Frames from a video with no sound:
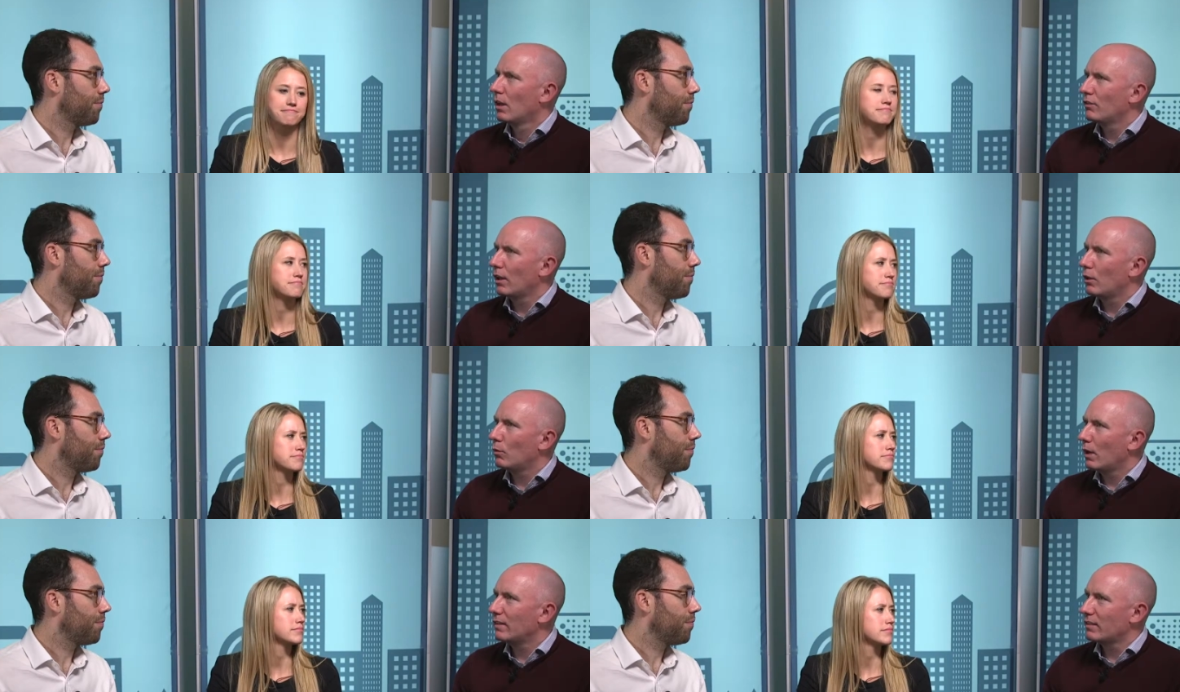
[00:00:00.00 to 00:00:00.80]
Speaker 1: So
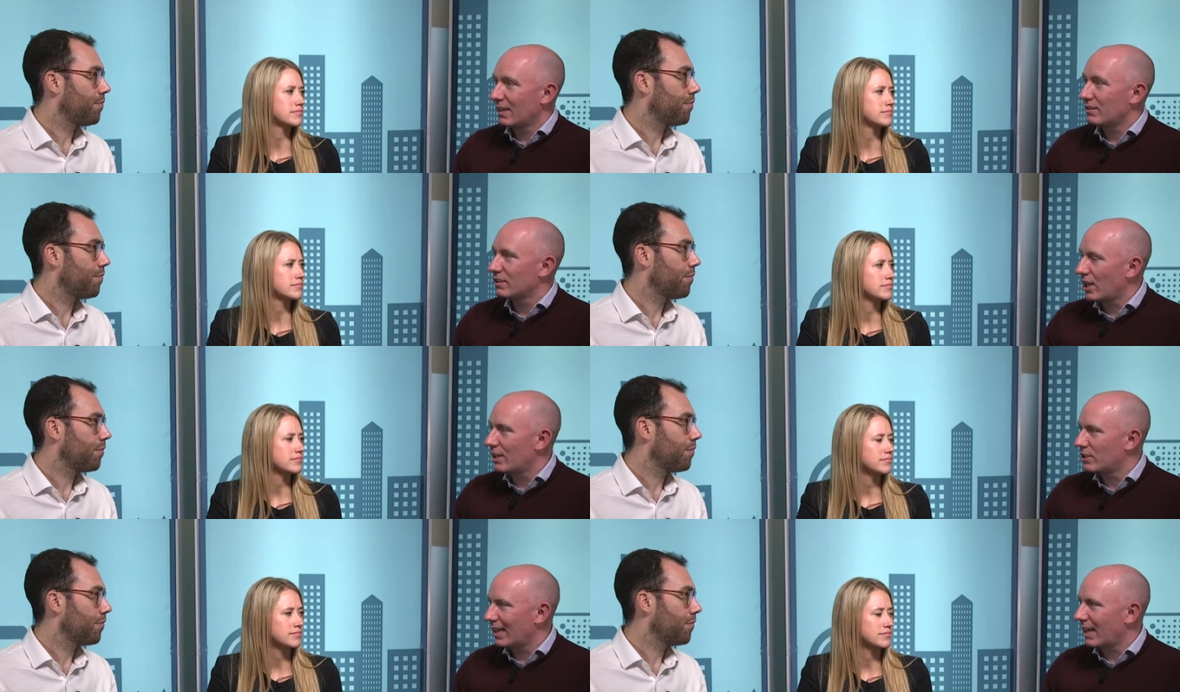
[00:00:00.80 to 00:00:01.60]
it's a change in
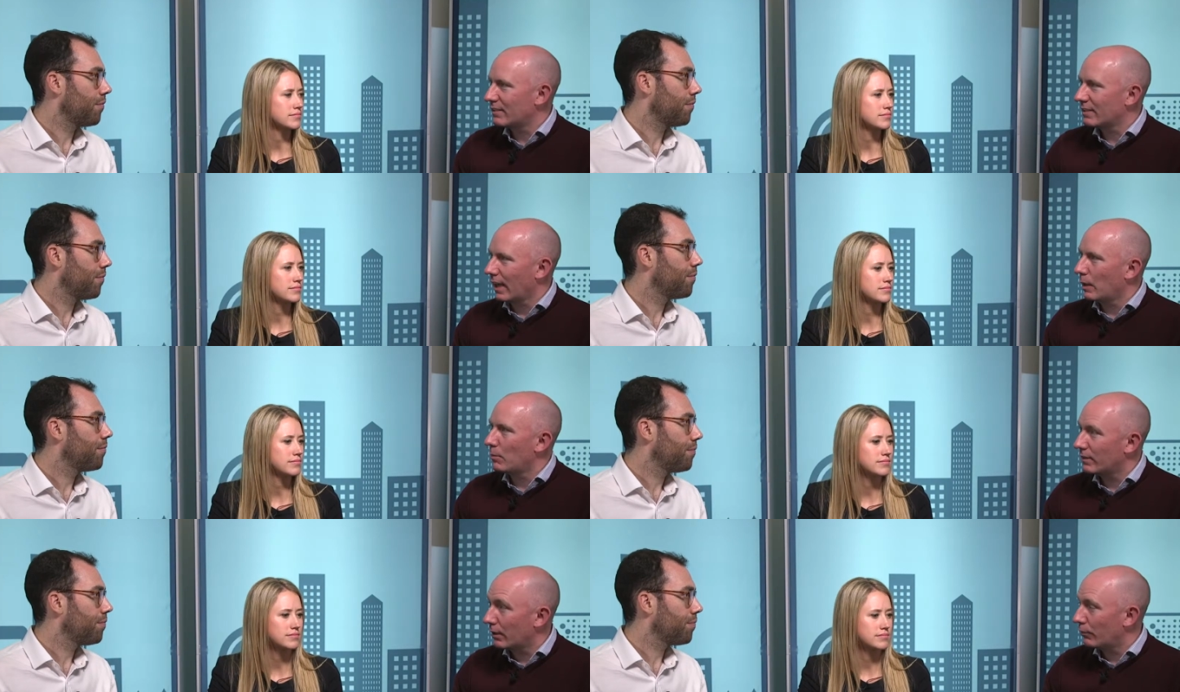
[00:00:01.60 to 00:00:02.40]
landscape. It's
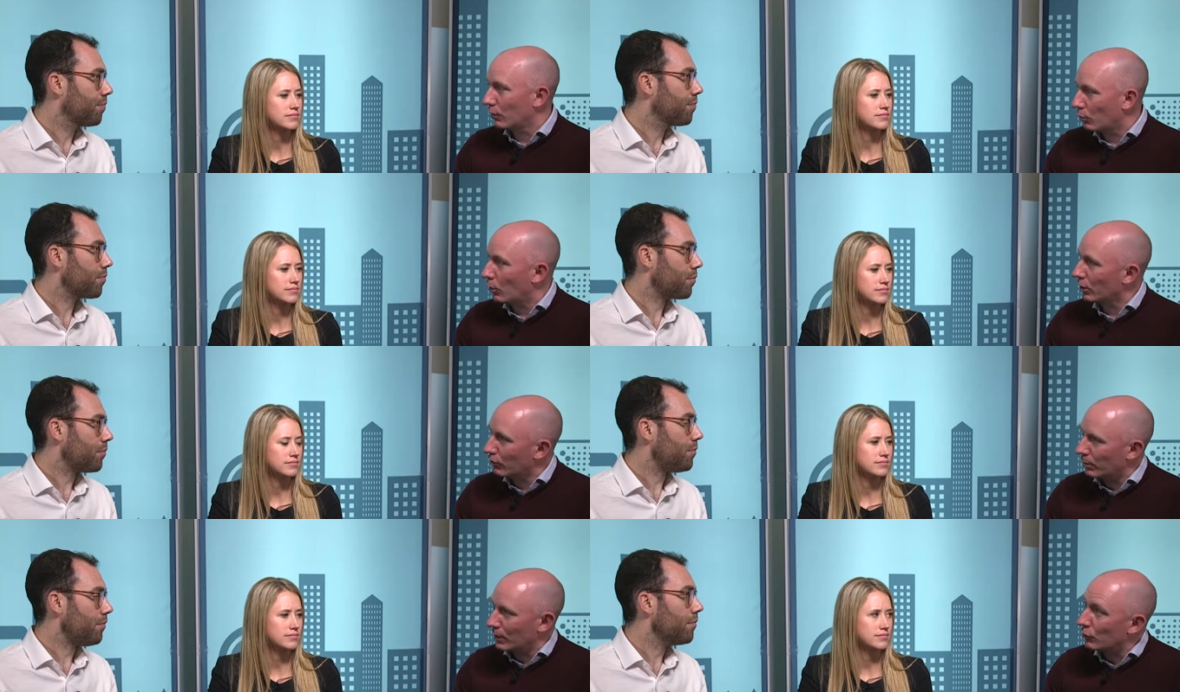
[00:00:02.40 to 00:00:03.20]
different to what you've
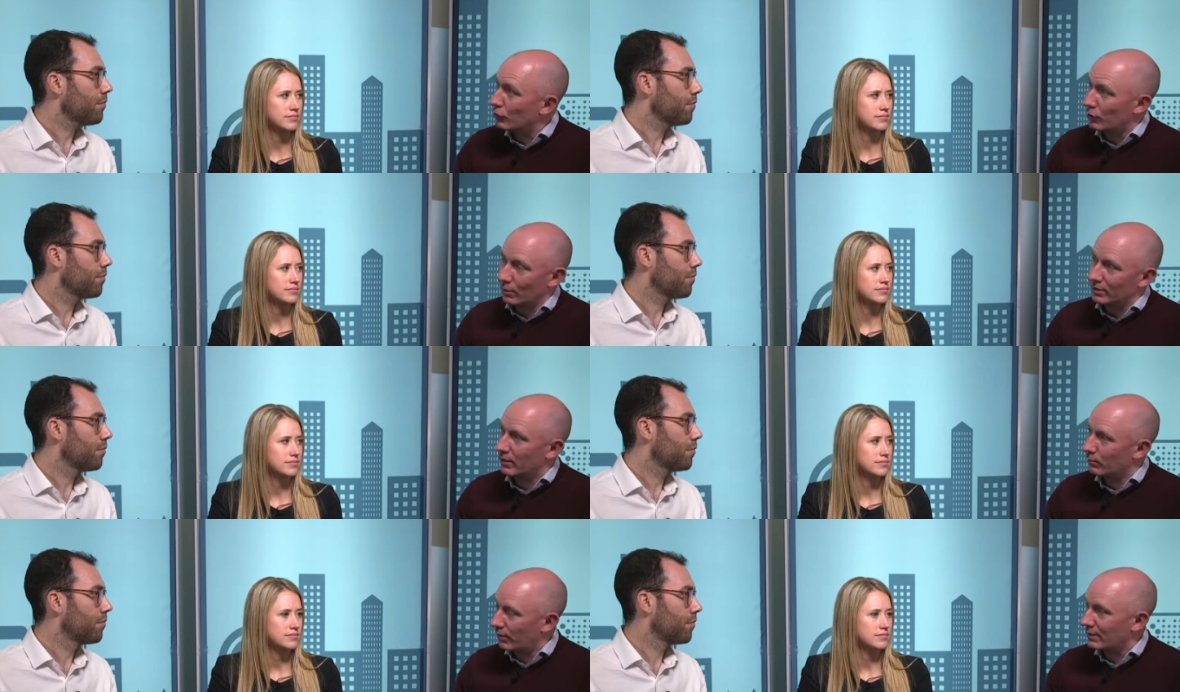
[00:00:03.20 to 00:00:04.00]
been used to as an
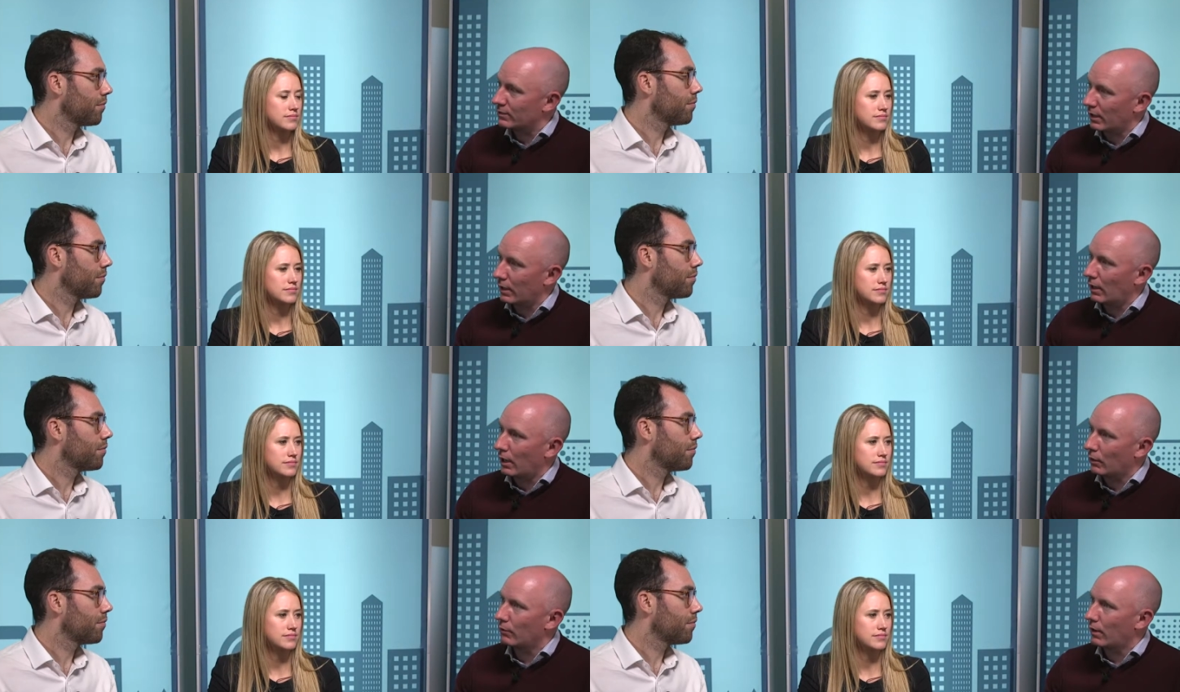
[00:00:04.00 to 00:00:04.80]
investor
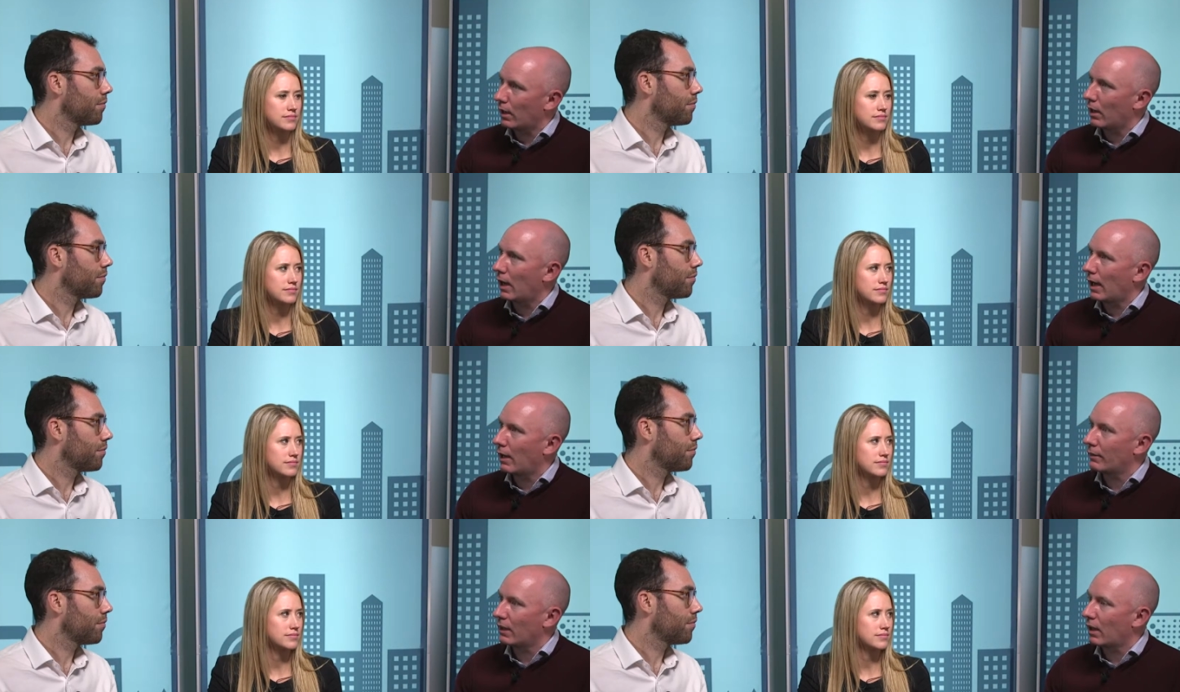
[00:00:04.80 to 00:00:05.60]
over the
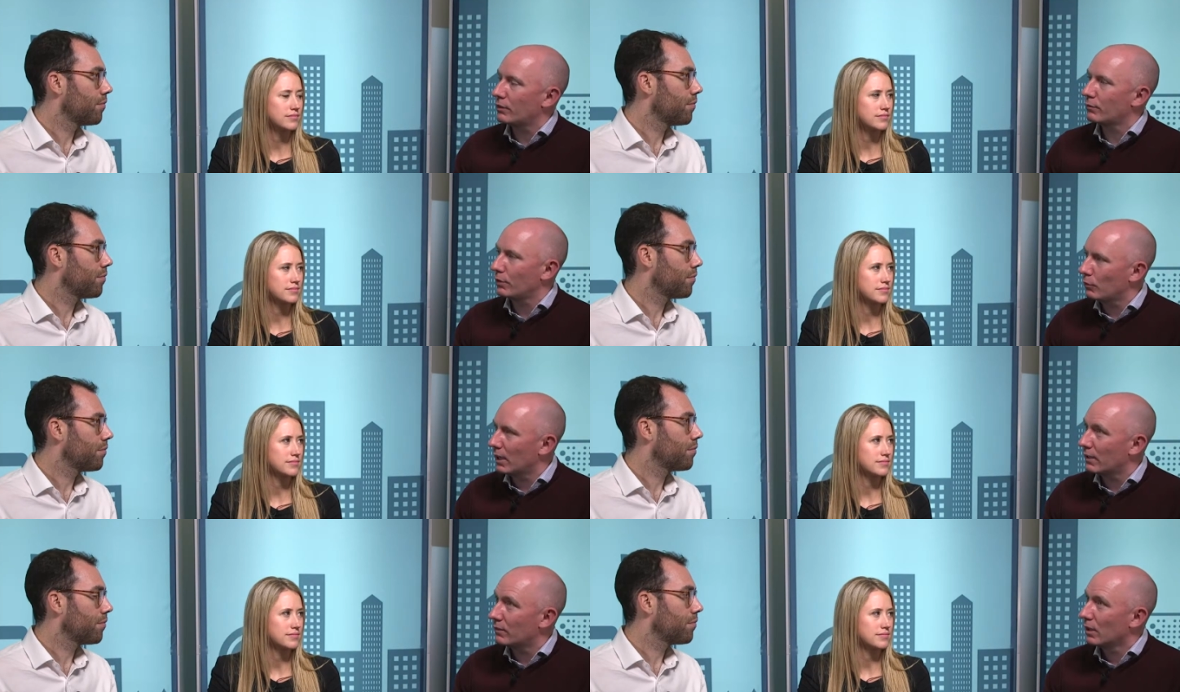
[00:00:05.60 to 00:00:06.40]
last few years.